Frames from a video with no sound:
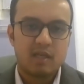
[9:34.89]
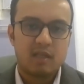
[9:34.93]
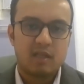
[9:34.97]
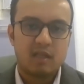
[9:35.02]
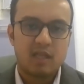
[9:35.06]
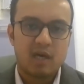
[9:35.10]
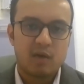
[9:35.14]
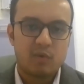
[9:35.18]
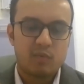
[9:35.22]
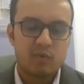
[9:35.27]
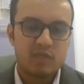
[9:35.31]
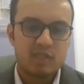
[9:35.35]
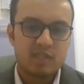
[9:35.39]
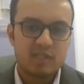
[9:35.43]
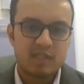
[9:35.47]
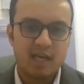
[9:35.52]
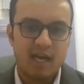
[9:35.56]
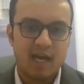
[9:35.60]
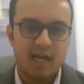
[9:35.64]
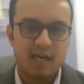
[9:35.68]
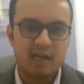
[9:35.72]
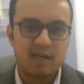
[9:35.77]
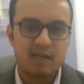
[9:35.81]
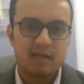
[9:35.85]
Now we
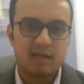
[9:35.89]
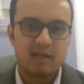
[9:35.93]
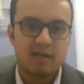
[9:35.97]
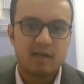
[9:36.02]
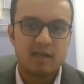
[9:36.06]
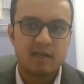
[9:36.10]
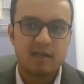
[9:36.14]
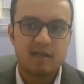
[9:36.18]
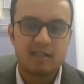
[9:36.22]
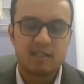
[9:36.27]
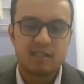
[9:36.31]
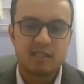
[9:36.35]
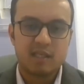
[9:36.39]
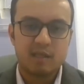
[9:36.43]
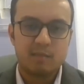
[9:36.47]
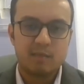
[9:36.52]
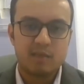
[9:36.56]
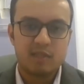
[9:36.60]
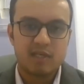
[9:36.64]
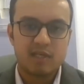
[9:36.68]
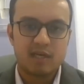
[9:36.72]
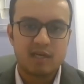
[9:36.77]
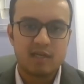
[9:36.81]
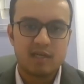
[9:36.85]
scan it, it is
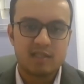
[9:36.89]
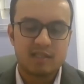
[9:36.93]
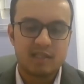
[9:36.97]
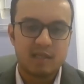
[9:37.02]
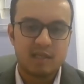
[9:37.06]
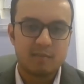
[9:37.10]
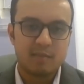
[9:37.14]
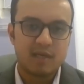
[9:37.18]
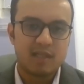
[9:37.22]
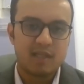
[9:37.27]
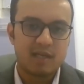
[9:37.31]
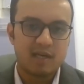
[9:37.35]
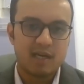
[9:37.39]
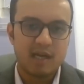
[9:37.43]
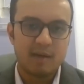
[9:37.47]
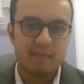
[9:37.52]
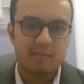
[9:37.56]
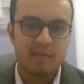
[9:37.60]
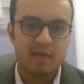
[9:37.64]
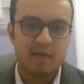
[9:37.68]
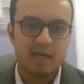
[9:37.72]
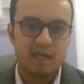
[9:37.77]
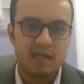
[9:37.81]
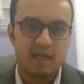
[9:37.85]
immediately seen by the
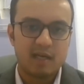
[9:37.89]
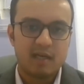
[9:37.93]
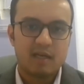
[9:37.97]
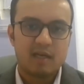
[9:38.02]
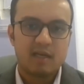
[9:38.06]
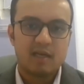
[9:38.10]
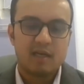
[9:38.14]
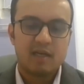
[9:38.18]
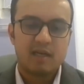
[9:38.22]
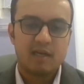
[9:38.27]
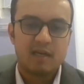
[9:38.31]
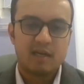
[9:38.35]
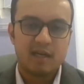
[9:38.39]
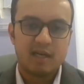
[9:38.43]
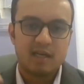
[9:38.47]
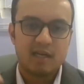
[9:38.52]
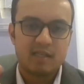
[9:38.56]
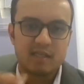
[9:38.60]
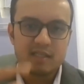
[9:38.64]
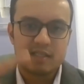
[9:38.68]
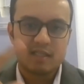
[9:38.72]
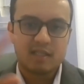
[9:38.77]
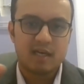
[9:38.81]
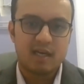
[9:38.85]
lab guy. He tells
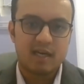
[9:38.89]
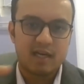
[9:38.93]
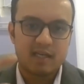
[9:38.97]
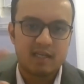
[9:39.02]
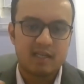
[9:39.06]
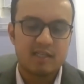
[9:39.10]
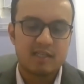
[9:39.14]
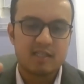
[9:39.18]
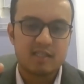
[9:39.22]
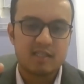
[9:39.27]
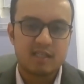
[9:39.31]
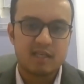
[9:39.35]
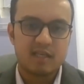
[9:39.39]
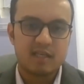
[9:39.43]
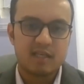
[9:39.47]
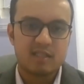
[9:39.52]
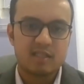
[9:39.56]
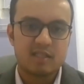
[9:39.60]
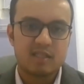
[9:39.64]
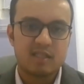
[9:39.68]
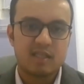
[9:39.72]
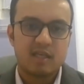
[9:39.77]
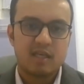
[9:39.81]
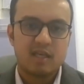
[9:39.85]
us correct these
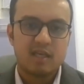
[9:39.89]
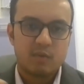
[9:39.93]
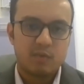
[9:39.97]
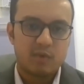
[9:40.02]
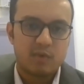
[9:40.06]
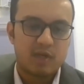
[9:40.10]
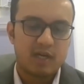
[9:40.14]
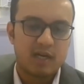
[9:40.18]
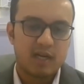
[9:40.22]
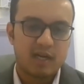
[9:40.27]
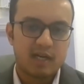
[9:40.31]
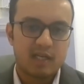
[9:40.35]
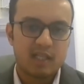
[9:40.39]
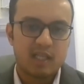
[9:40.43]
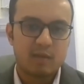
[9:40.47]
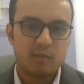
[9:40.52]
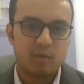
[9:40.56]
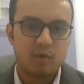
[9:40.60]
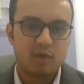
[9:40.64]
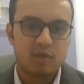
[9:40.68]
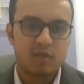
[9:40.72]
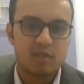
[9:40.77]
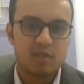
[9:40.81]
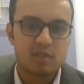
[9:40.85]
things. We correct
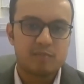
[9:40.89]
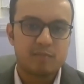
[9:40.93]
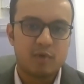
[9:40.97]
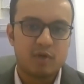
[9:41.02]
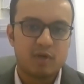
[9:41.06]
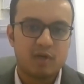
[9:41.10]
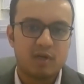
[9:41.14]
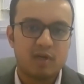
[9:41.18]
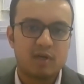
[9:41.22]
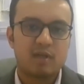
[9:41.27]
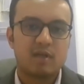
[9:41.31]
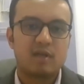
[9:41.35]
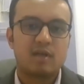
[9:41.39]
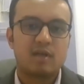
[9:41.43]
them on the spot.